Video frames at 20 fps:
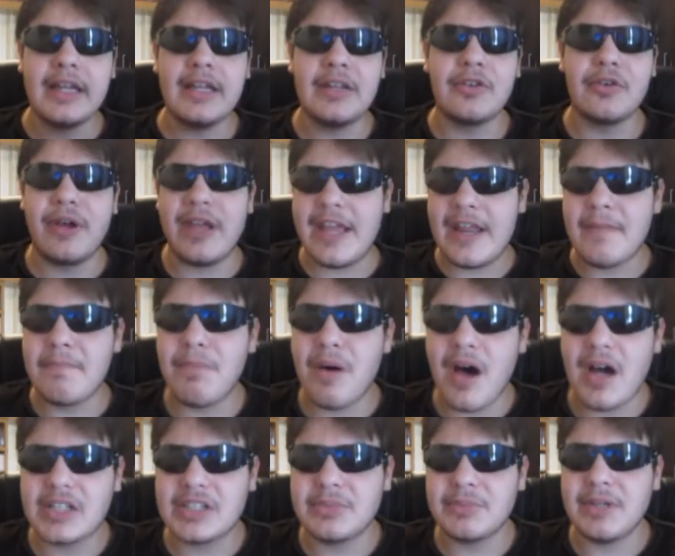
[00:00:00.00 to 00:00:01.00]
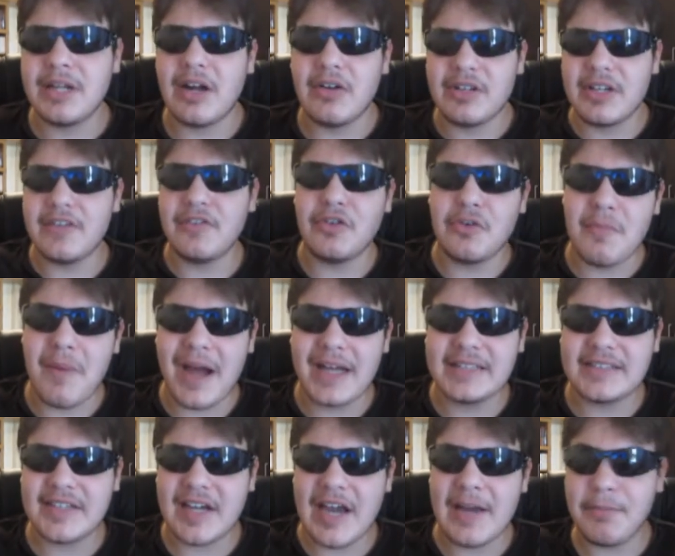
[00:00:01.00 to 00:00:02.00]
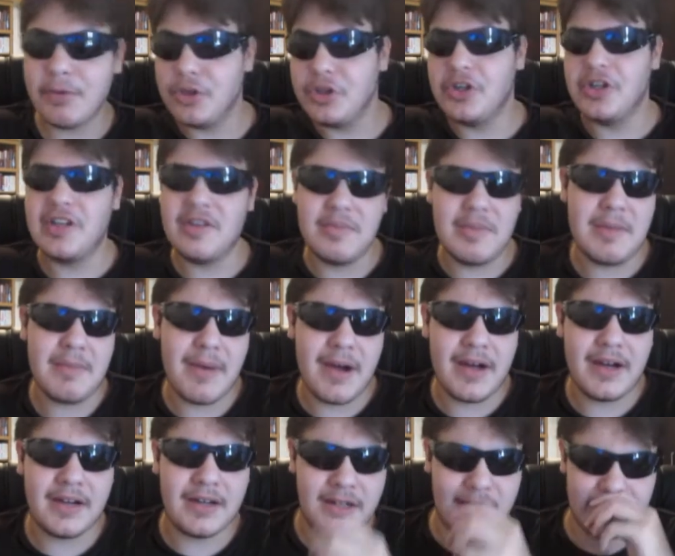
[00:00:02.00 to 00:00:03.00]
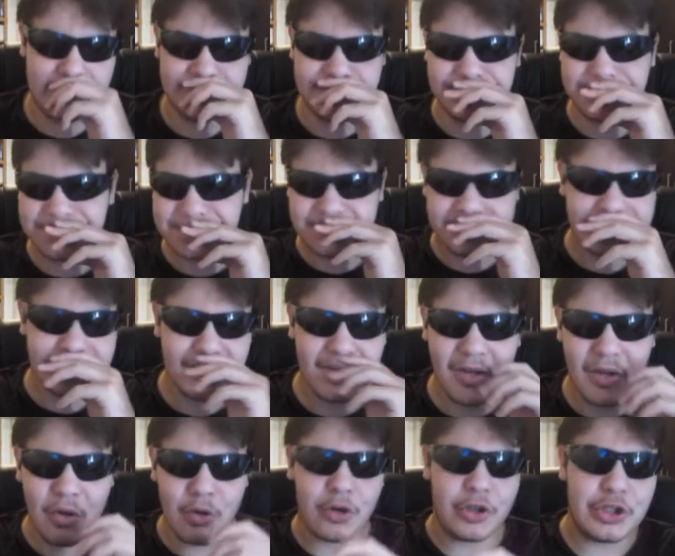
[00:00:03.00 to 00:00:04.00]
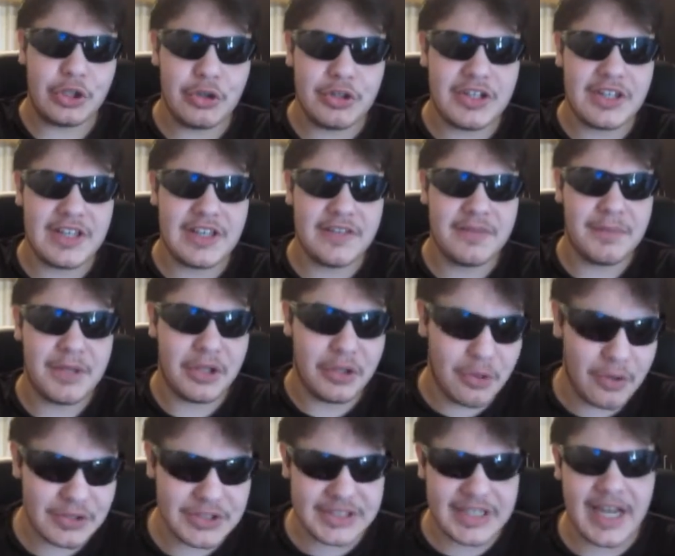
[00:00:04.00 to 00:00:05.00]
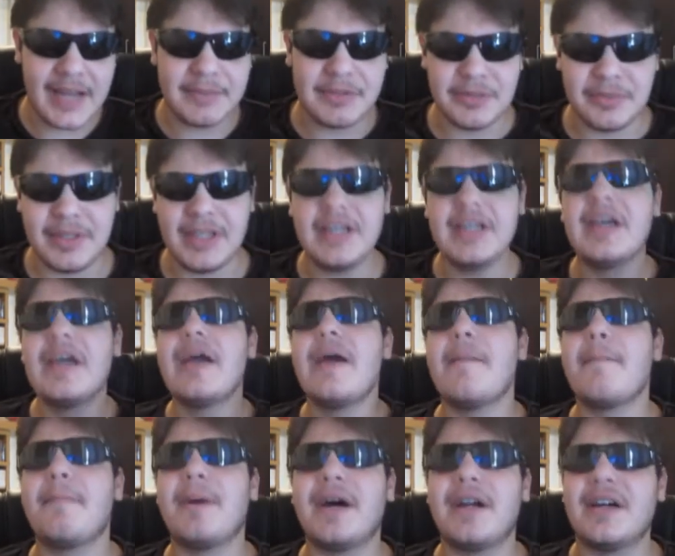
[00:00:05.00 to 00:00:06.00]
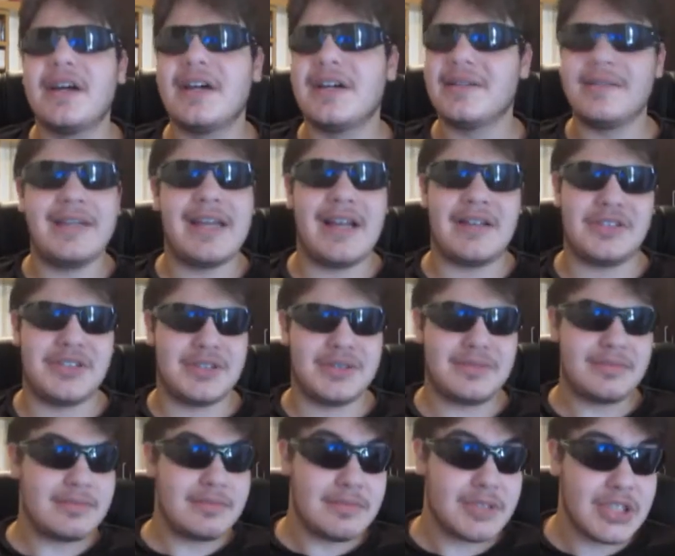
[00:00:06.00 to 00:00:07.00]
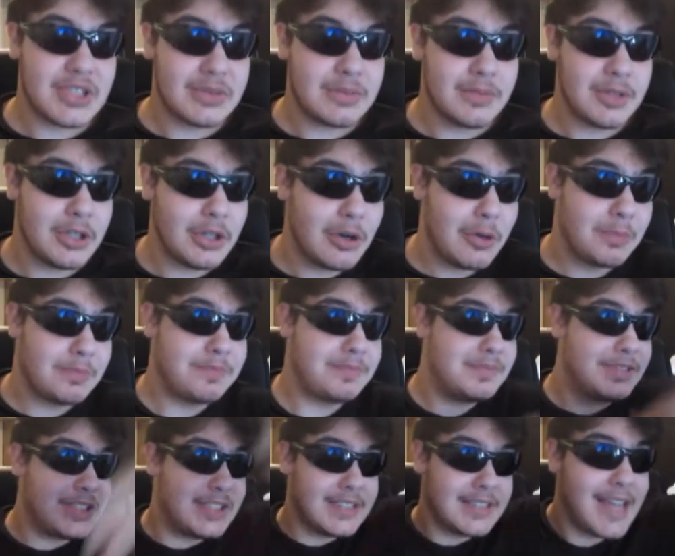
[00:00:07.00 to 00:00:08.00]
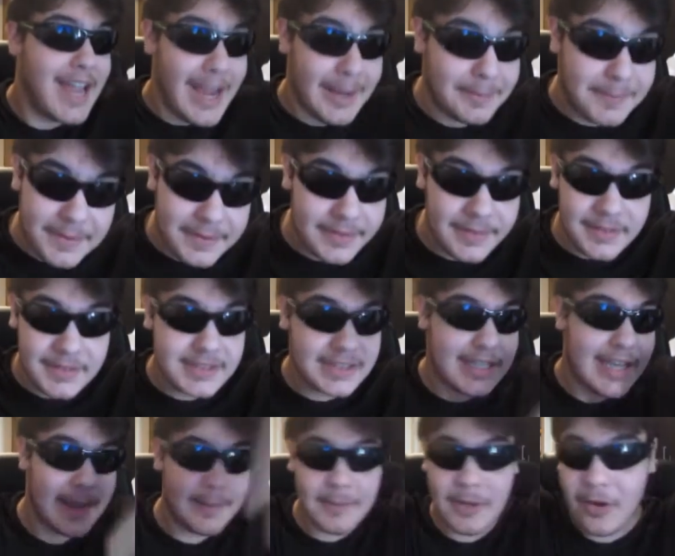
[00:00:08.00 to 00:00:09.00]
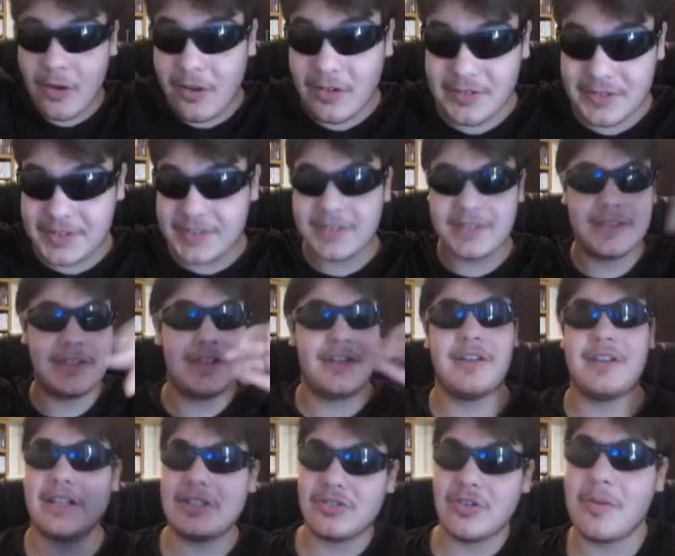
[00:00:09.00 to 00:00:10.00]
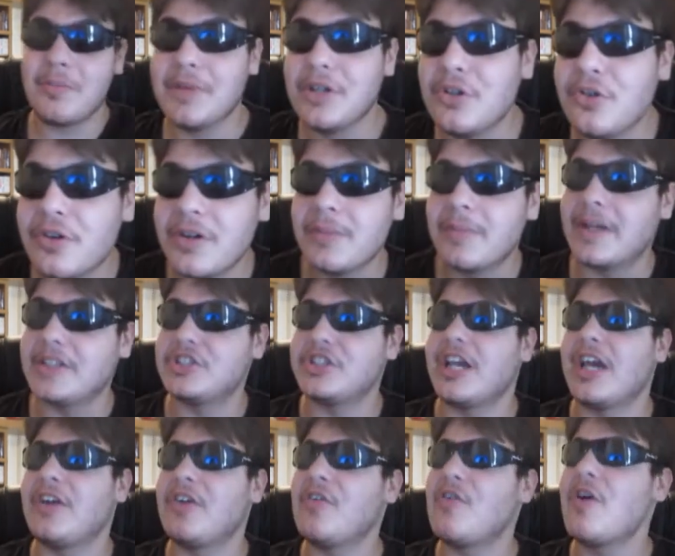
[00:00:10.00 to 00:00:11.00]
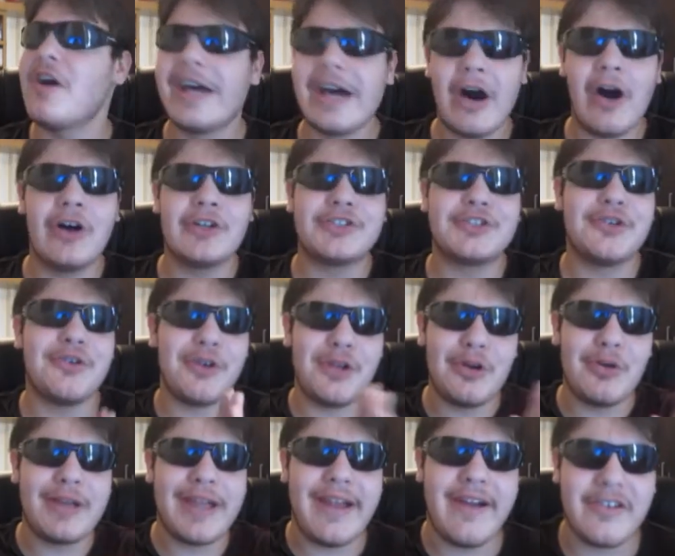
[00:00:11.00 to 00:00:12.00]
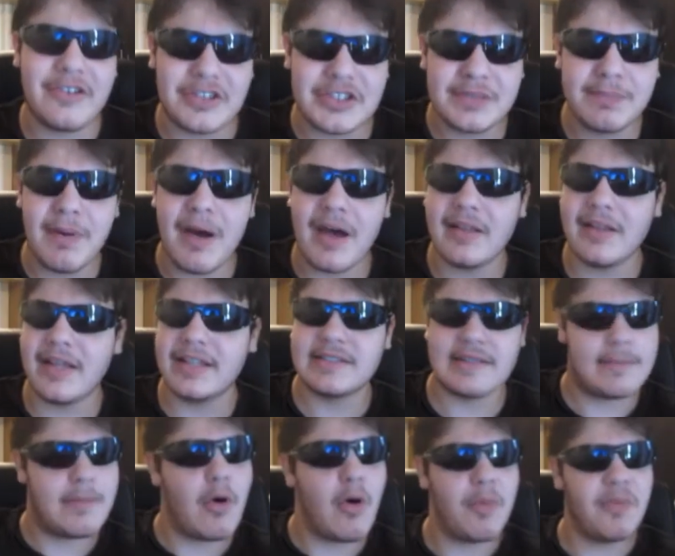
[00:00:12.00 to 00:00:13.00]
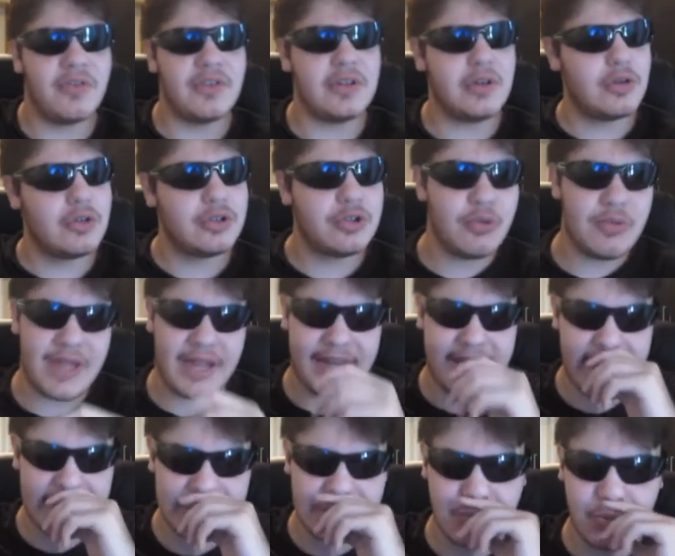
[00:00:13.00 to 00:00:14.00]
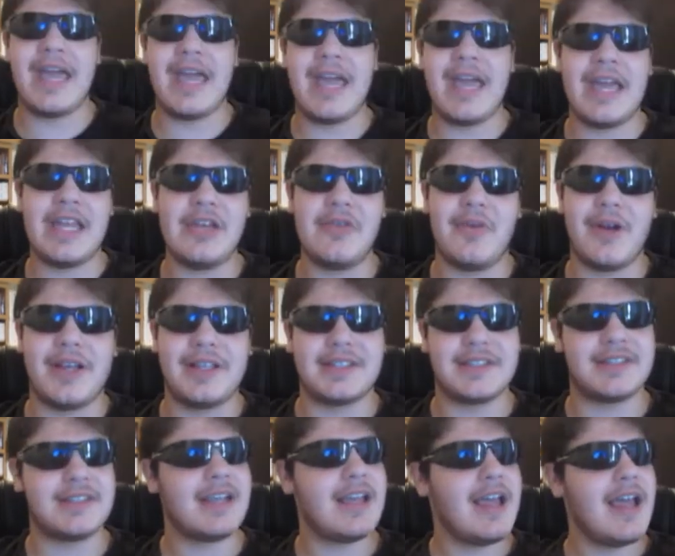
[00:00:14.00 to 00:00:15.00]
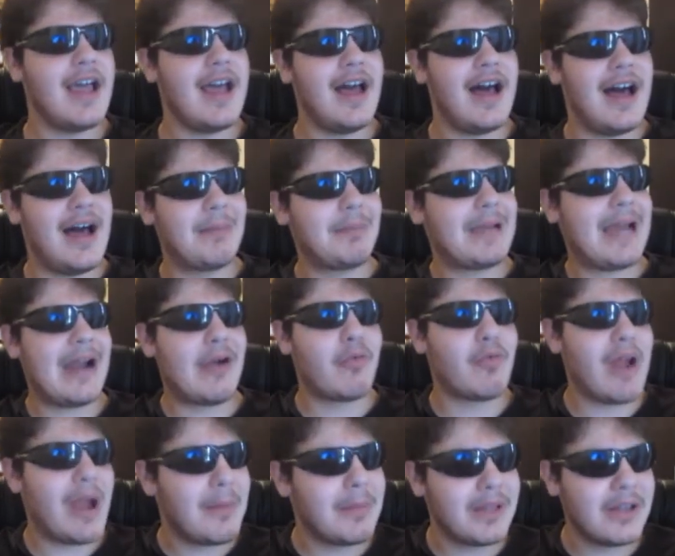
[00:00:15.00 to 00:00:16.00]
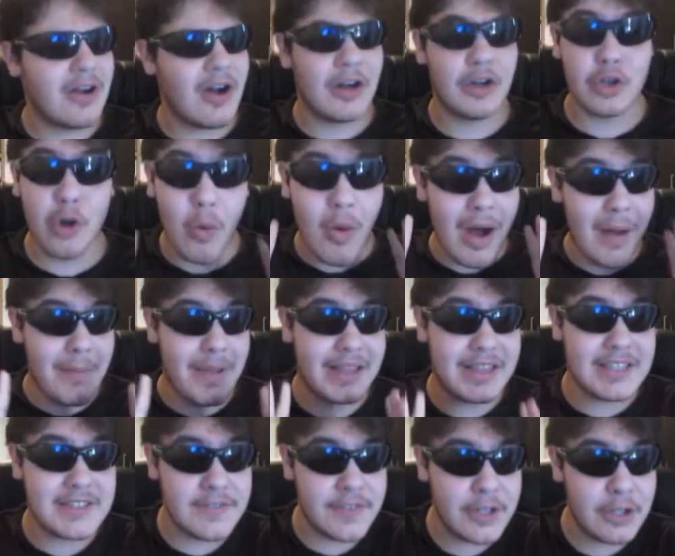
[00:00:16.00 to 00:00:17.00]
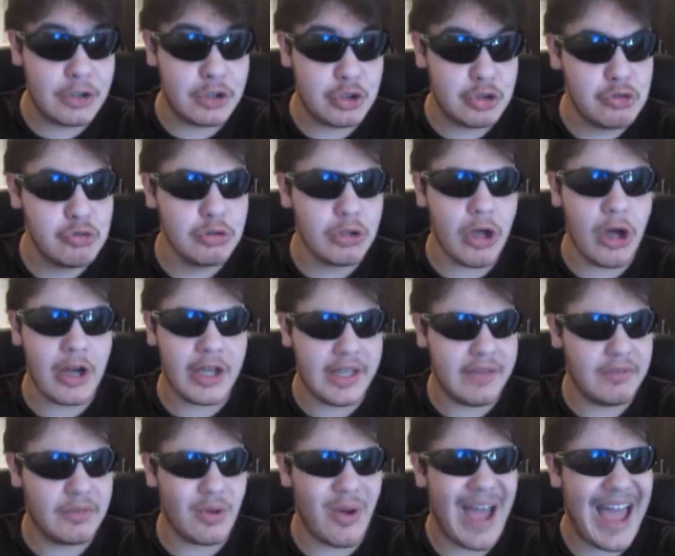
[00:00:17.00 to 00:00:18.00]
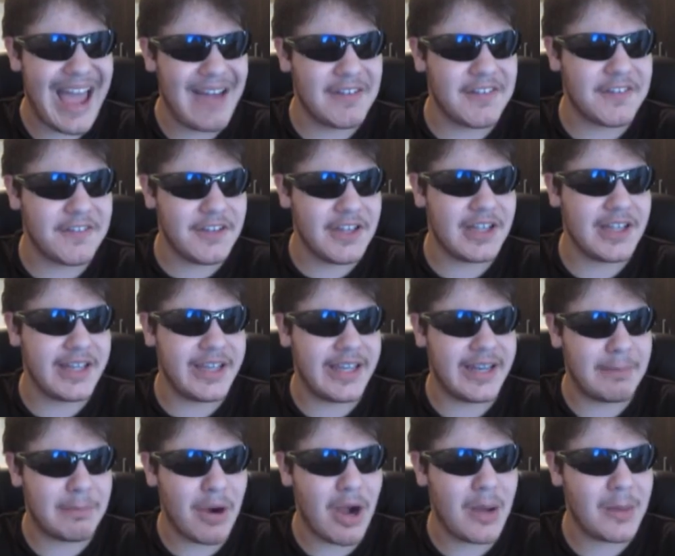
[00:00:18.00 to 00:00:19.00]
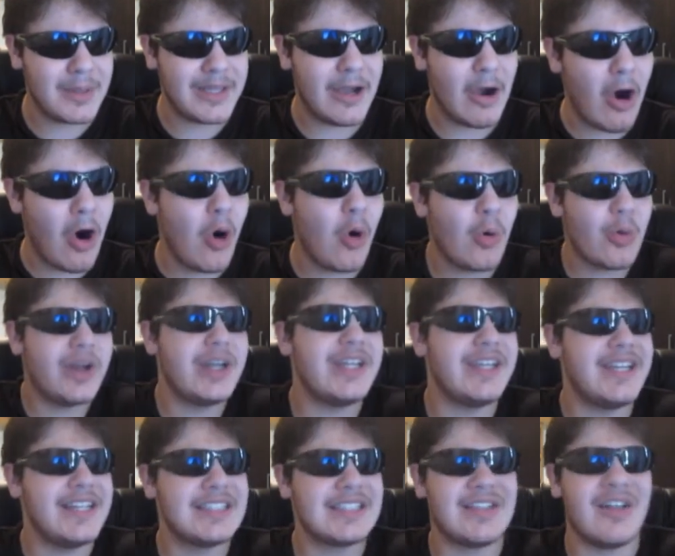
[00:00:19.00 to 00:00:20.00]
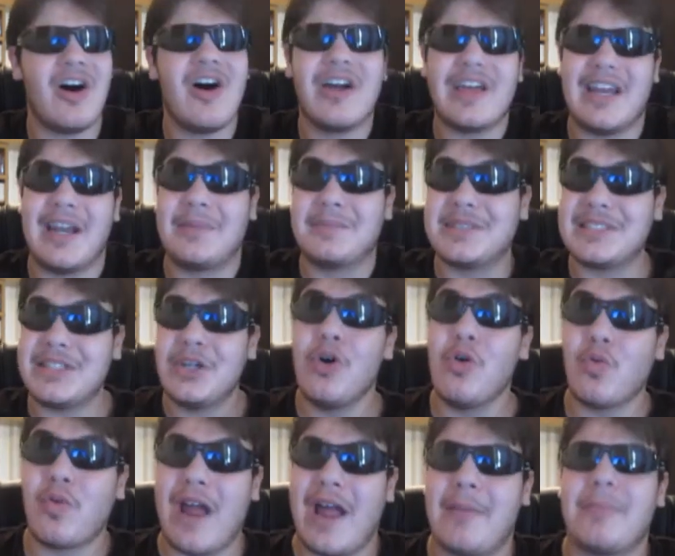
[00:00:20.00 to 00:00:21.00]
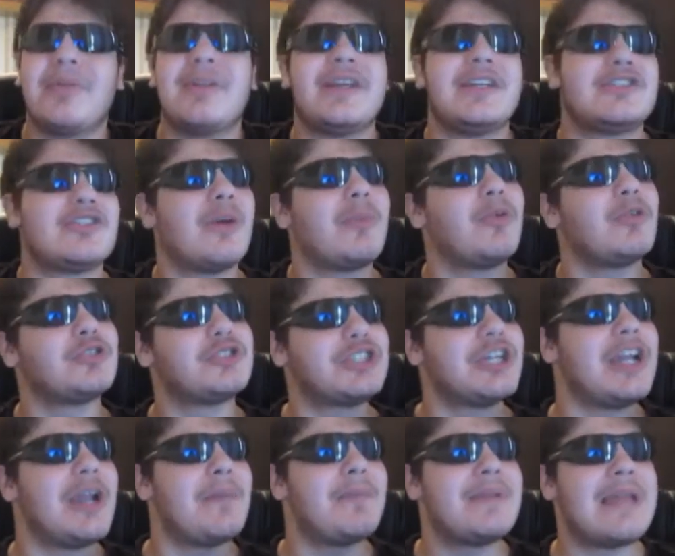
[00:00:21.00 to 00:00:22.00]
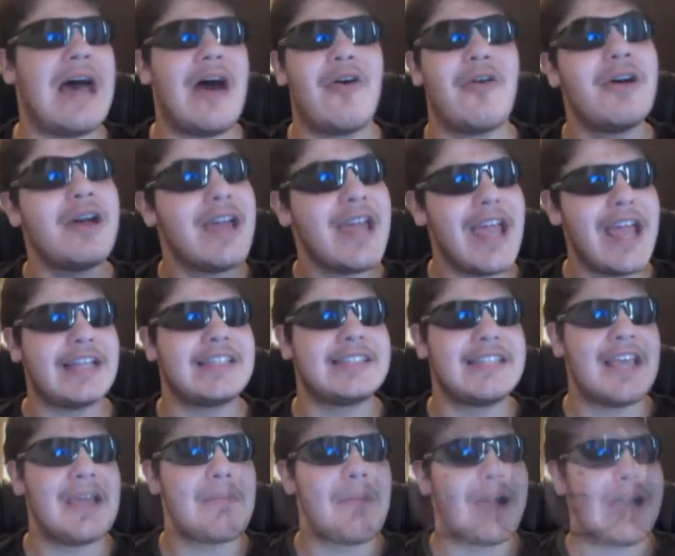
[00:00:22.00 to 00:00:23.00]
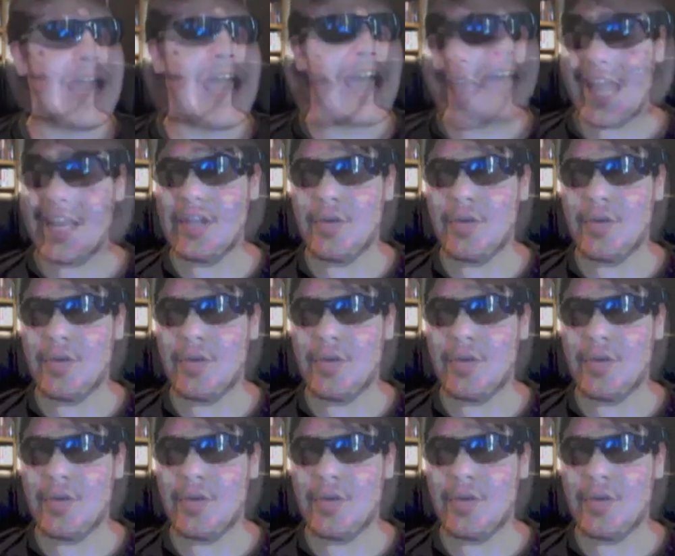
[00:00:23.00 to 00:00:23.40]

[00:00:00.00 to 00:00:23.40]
either inbox me and I'll give you my Skype, or you can give me my, uh, or you could give me your Skype to me. But uh, yeah, just you know, Skype, Skype calls. You know, that's what I'm gonna be doing my channel. Also, you know, character spotlights. I'm hopefully gonna do that next week. But anyways, I'm kind of rambling on. Don't wanna make this video too long, even though I have a feeling it probably already is long and I'm still rambling, so I'm gonna shut up now and say my so outros.